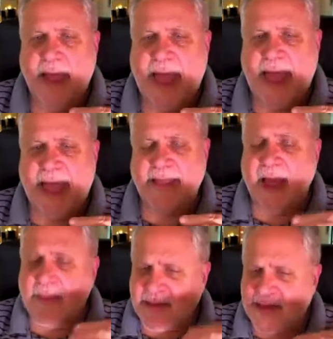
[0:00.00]
And
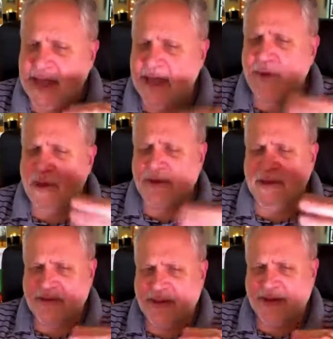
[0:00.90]
I'm seeing more
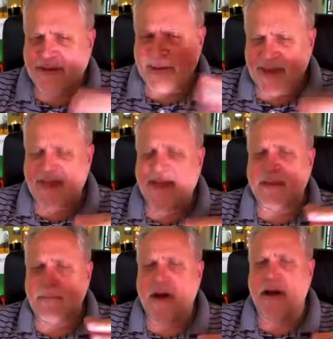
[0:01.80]
listings hitting the
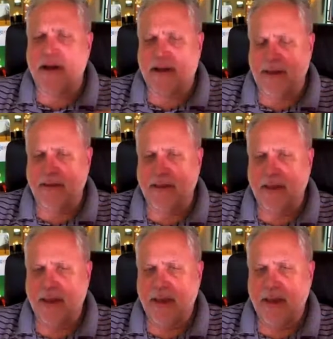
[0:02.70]
market
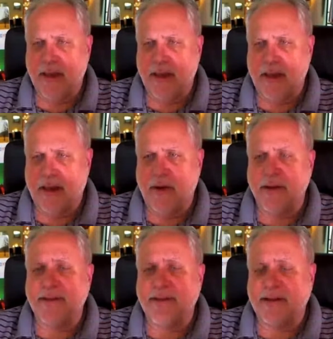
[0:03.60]
on
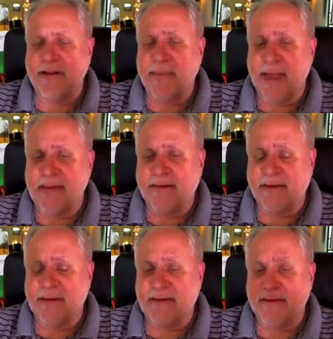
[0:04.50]
a daily
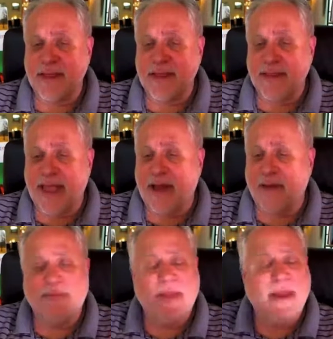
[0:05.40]
basis.
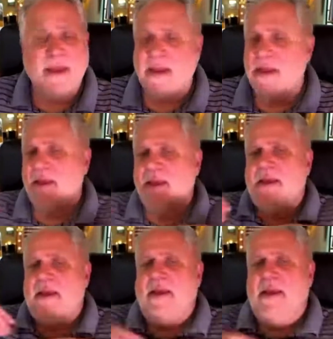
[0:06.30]
Now,
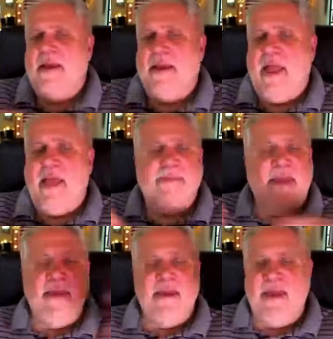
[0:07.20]

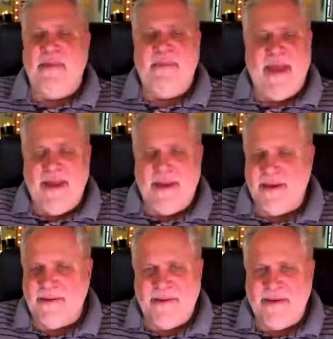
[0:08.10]
it may
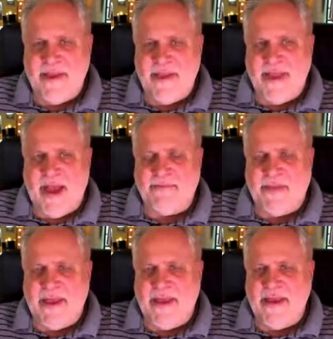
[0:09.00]
not
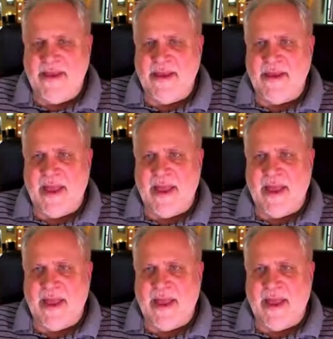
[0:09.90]
be